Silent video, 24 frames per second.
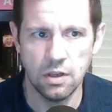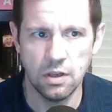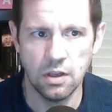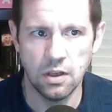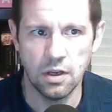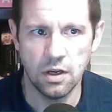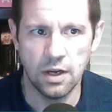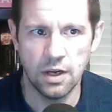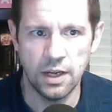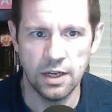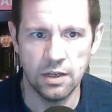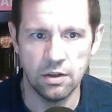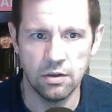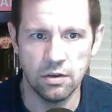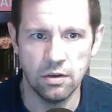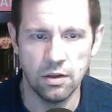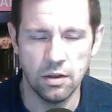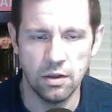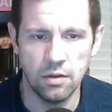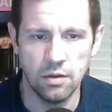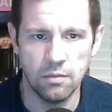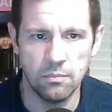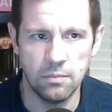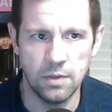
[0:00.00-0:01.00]
I could
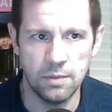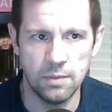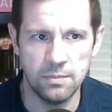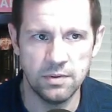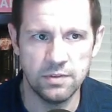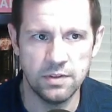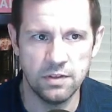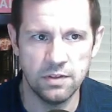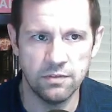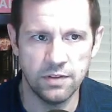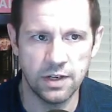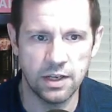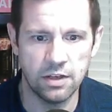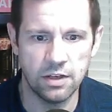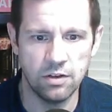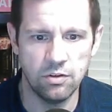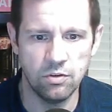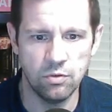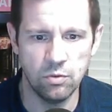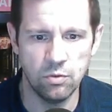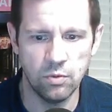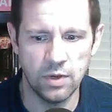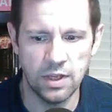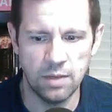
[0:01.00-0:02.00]
maybe see if I can
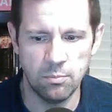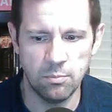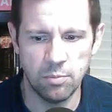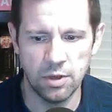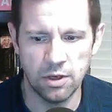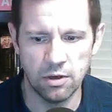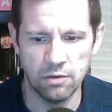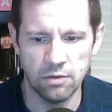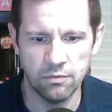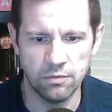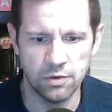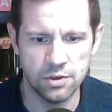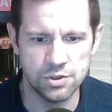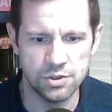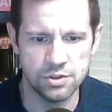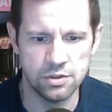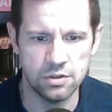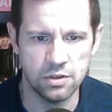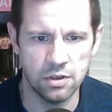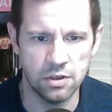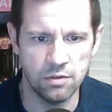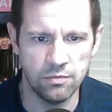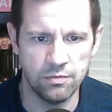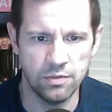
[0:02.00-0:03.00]
do a better version
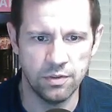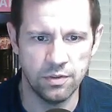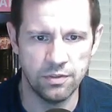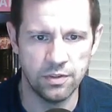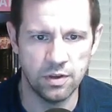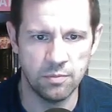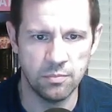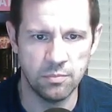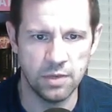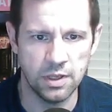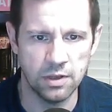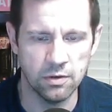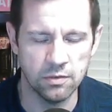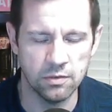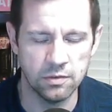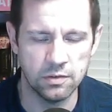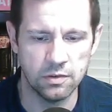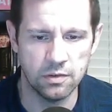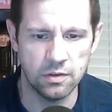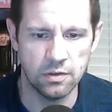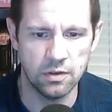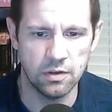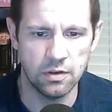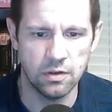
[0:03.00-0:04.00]
of the thumbnails
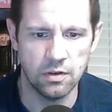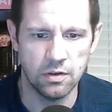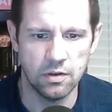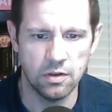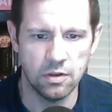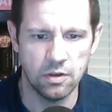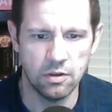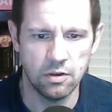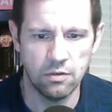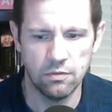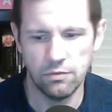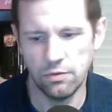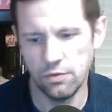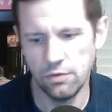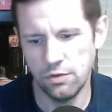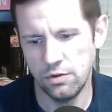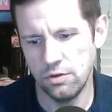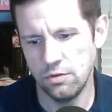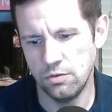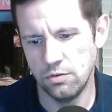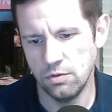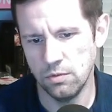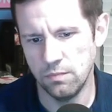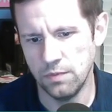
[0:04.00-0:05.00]
for the
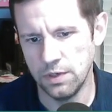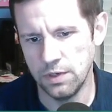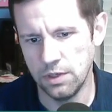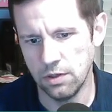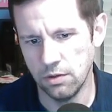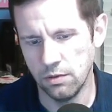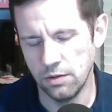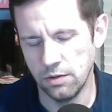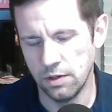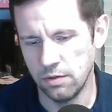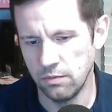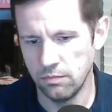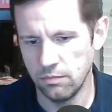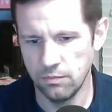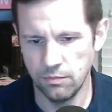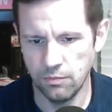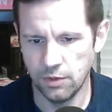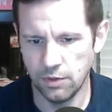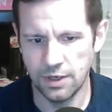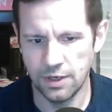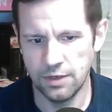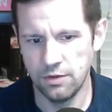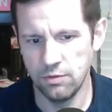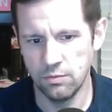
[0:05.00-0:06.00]
YouTube video than
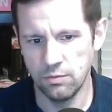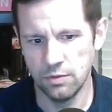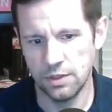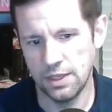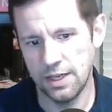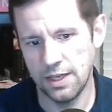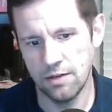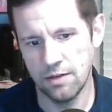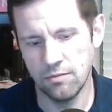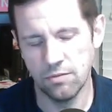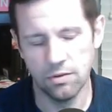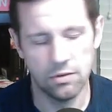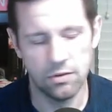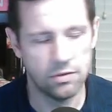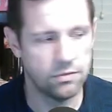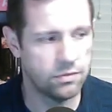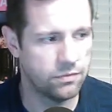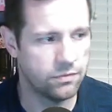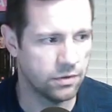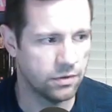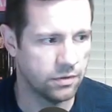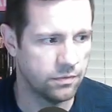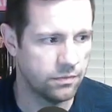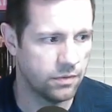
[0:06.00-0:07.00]
what I do in Canva
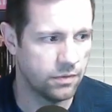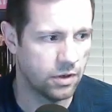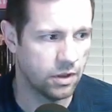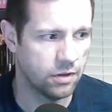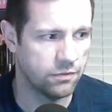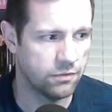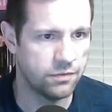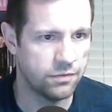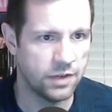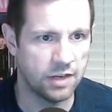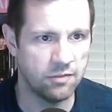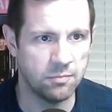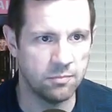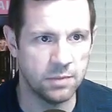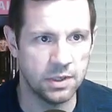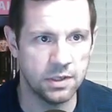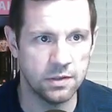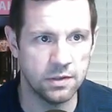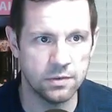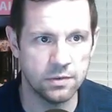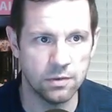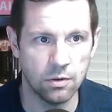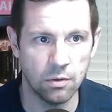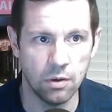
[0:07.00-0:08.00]
for all of 5
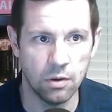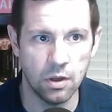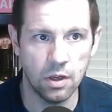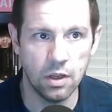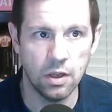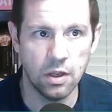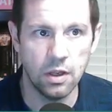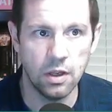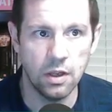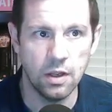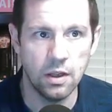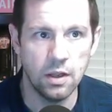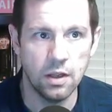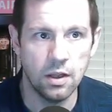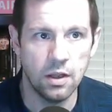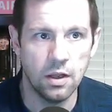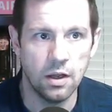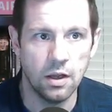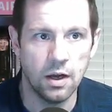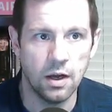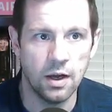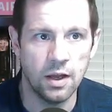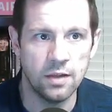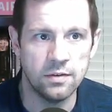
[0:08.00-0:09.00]
minutes. So
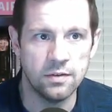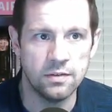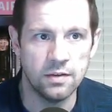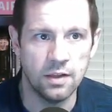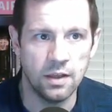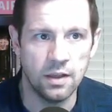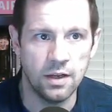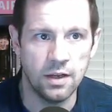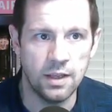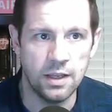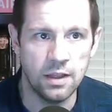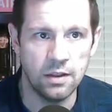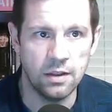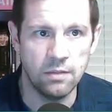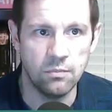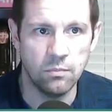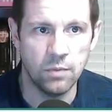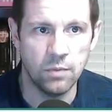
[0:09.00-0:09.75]
I said, hey, why